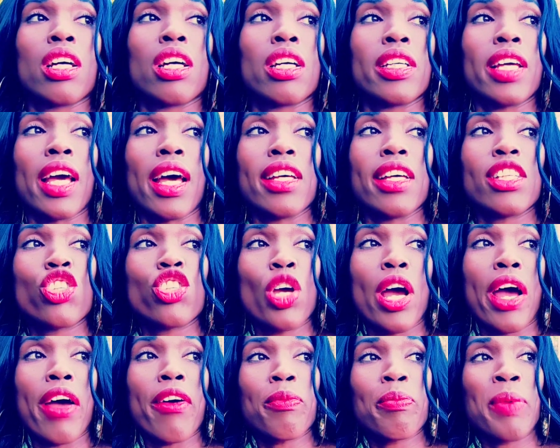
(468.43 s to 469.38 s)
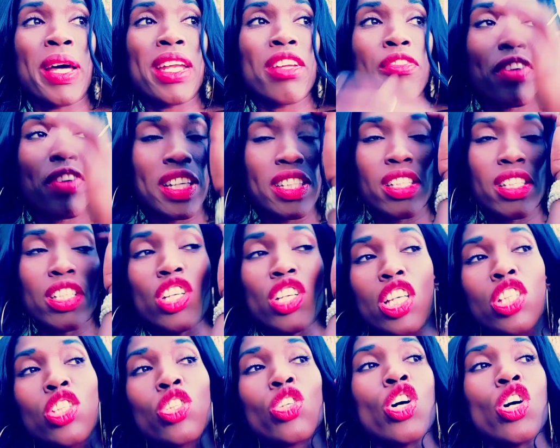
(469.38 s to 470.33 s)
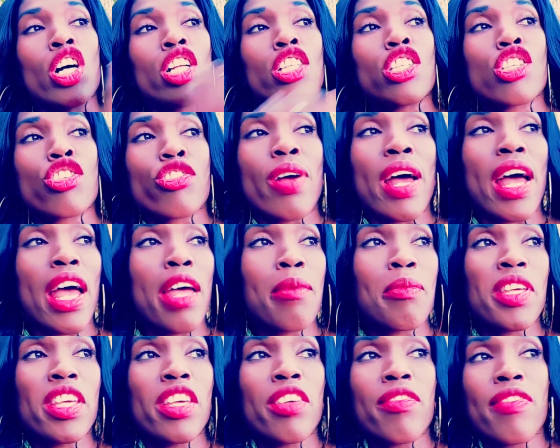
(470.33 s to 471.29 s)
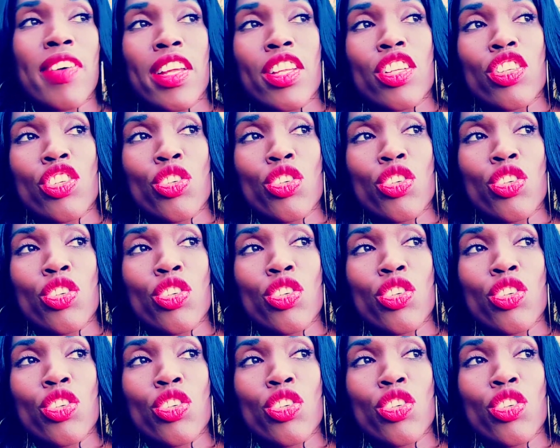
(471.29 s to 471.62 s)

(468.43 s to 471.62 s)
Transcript: Yes, you are manifesting your soul tribe even.